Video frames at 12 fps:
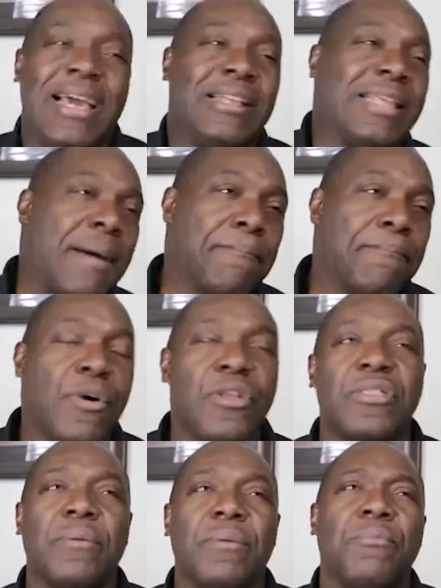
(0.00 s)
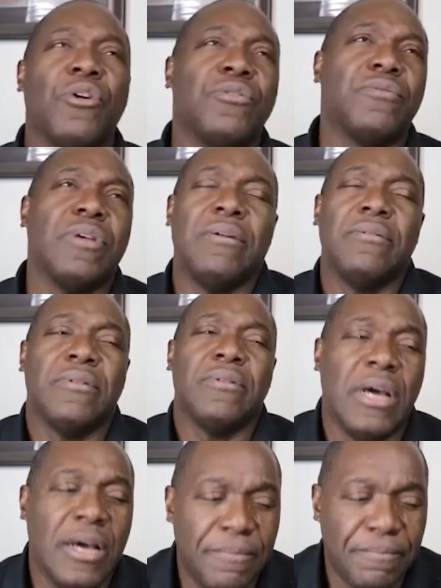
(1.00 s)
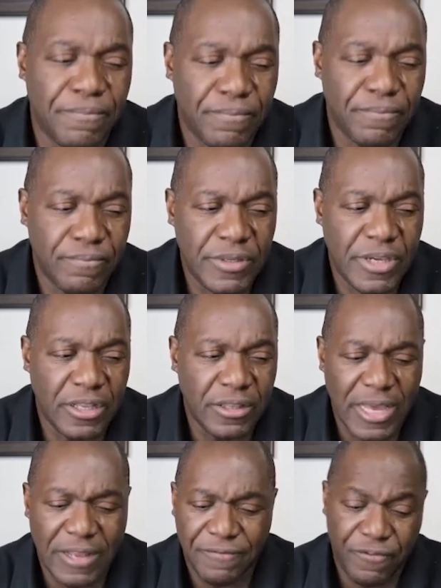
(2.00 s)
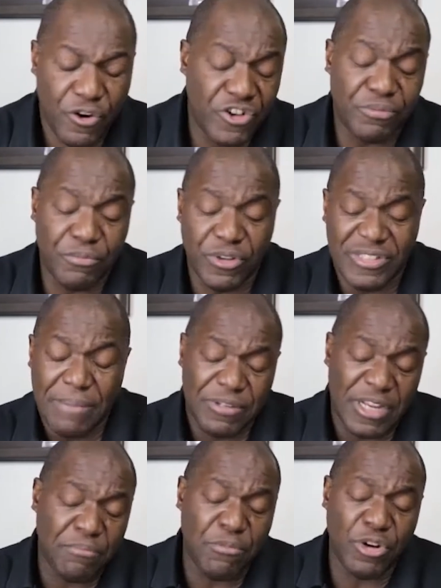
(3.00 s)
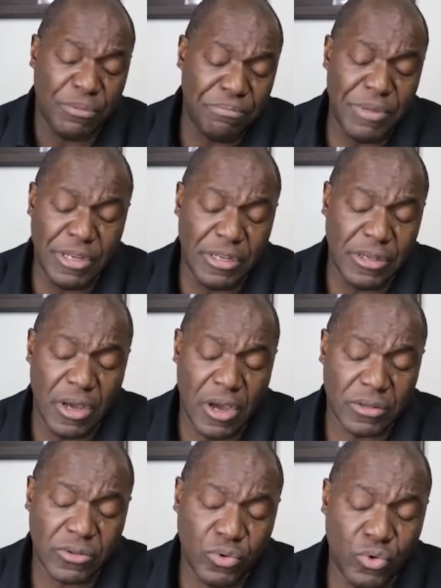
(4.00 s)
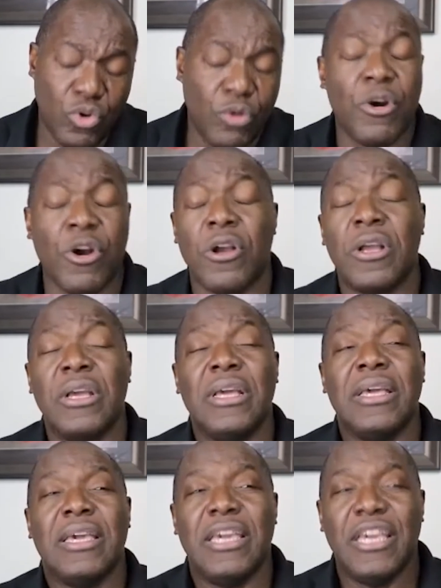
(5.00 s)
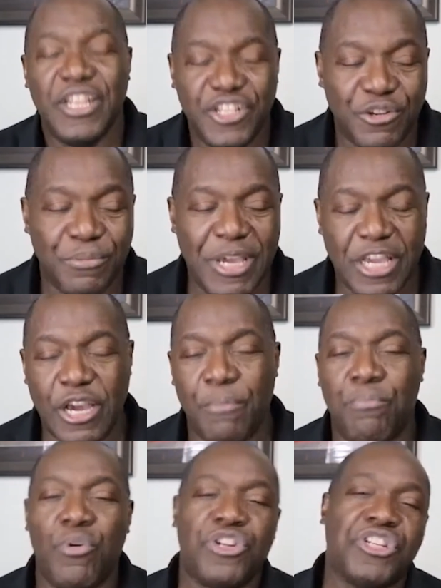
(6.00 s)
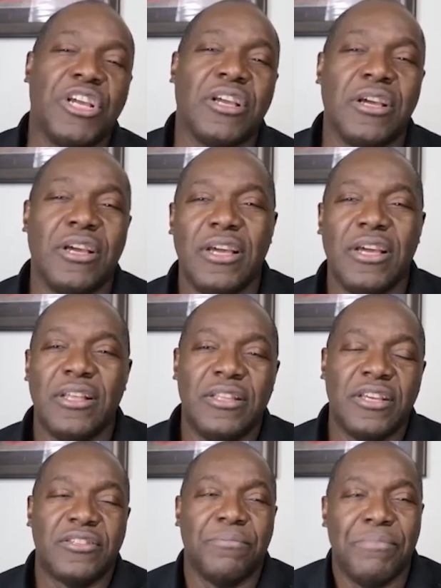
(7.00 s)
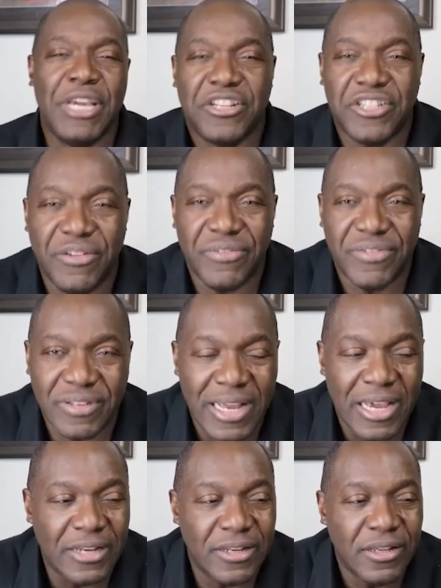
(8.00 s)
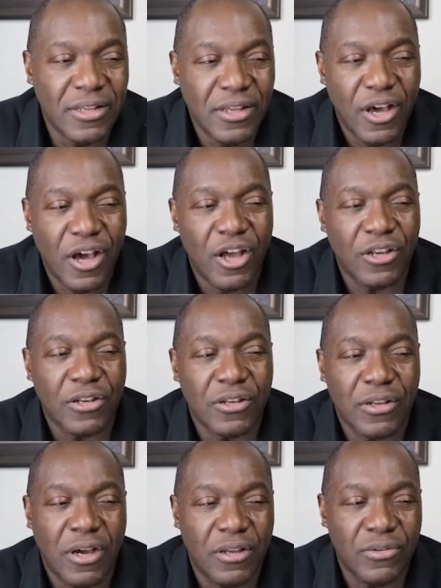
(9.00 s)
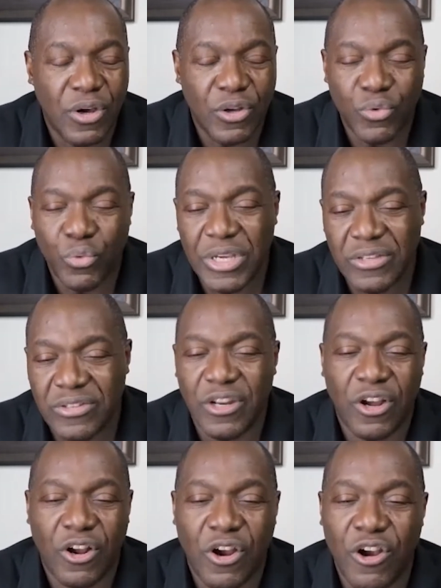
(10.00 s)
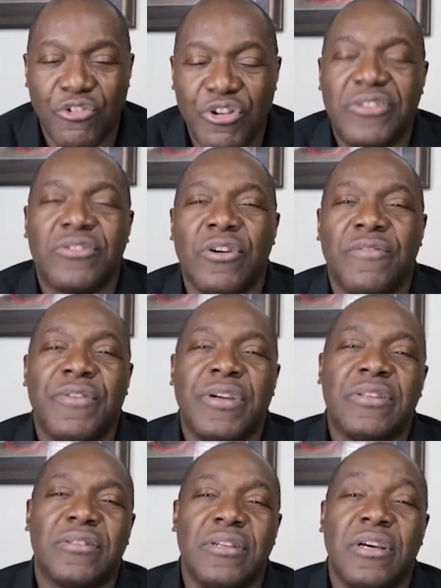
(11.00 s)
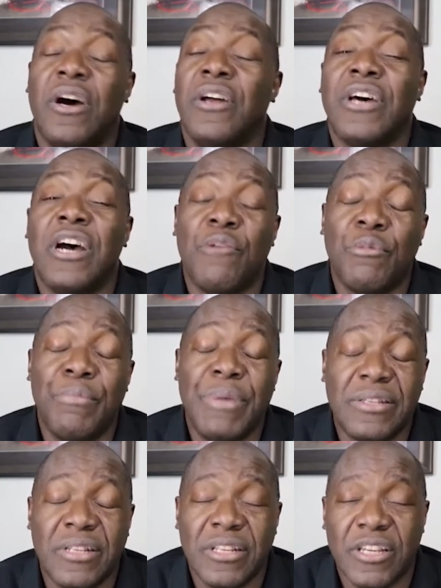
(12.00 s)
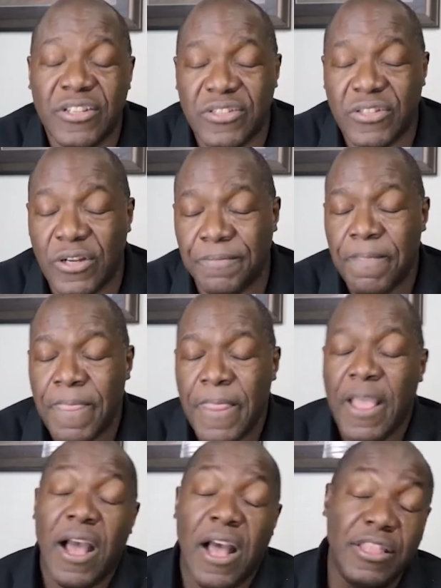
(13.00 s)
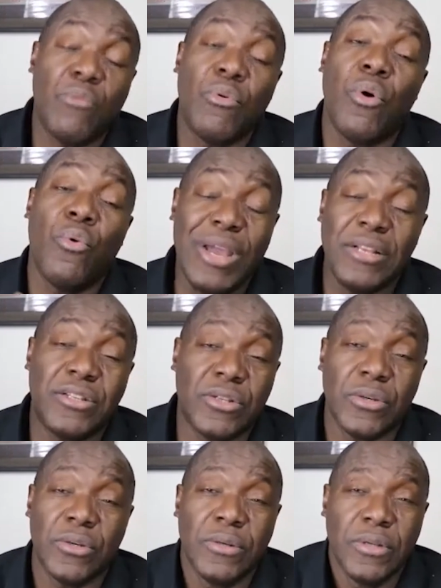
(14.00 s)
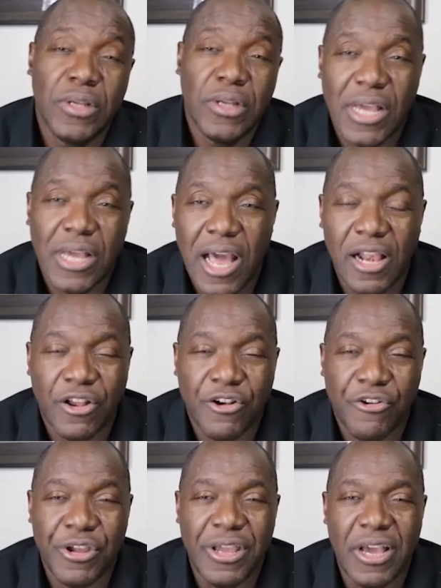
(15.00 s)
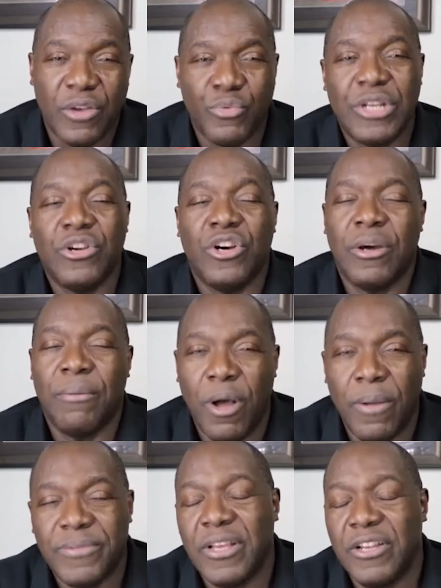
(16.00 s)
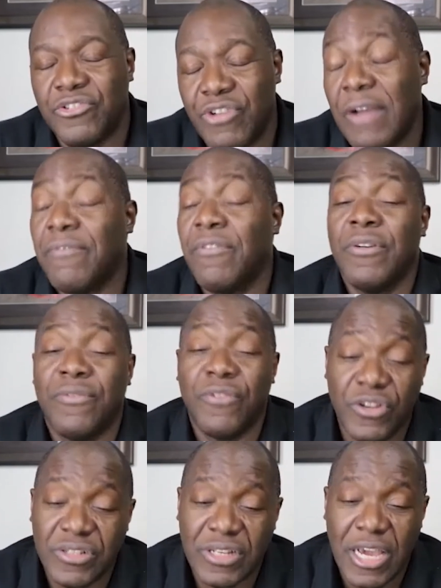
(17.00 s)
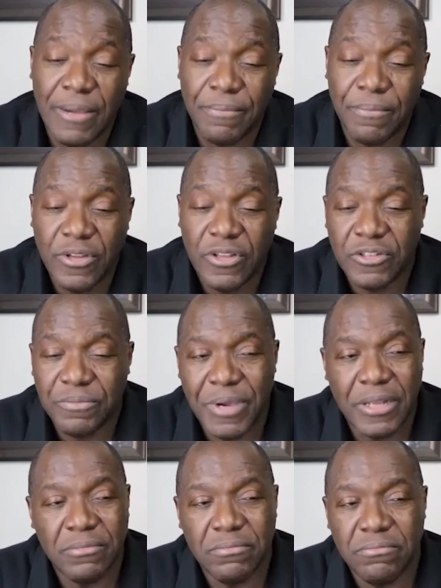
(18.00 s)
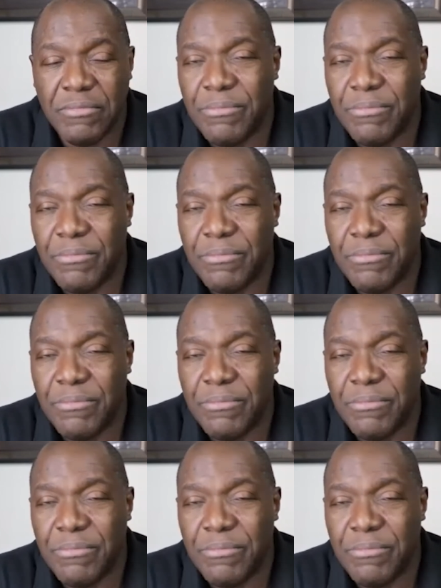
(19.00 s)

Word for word: that month about, uh, um, yeah, that first month, September to mid October in Jamaica, pushing this makeshift sled on, on, on wheels on a concrete surface on the army base in Kingston. And then we went to Calgary and went on a bobsled track for the first time. Spent maybe